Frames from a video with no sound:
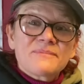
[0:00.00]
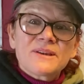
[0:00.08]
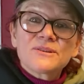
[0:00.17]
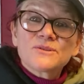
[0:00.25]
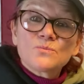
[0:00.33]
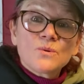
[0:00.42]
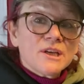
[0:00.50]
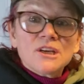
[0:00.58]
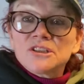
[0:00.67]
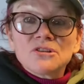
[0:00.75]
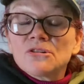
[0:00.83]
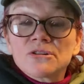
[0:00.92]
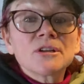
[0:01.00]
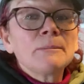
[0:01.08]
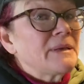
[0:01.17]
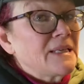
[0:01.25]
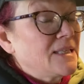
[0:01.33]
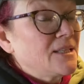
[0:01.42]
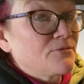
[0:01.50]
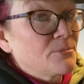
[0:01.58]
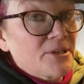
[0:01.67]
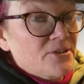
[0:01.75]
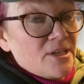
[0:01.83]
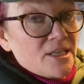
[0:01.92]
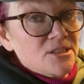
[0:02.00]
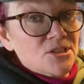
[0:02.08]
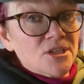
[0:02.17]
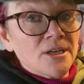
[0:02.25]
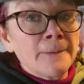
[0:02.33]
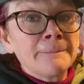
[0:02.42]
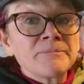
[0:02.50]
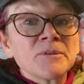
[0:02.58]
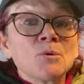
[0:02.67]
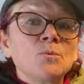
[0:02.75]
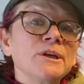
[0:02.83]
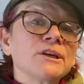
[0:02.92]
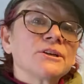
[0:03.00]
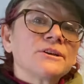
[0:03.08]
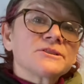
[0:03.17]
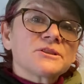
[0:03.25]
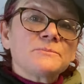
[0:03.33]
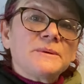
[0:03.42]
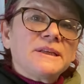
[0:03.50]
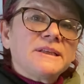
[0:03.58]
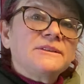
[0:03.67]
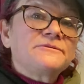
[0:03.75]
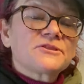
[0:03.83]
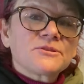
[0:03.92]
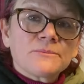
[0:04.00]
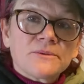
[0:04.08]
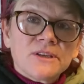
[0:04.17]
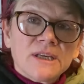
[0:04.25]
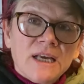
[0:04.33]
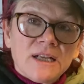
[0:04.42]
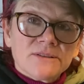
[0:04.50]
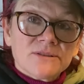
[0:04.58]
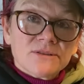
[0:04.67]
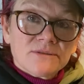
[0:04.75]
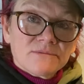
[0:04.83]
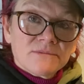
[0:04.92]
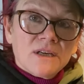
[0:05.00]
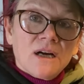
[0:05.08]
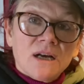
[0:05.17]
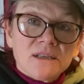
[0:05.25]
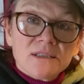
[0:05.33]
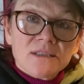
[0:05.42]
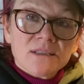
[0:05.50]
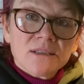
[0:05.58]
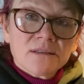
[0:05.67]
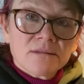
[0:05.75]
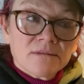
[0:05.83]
because we are not going to believe Mother Nature. We are going to believe something else, us,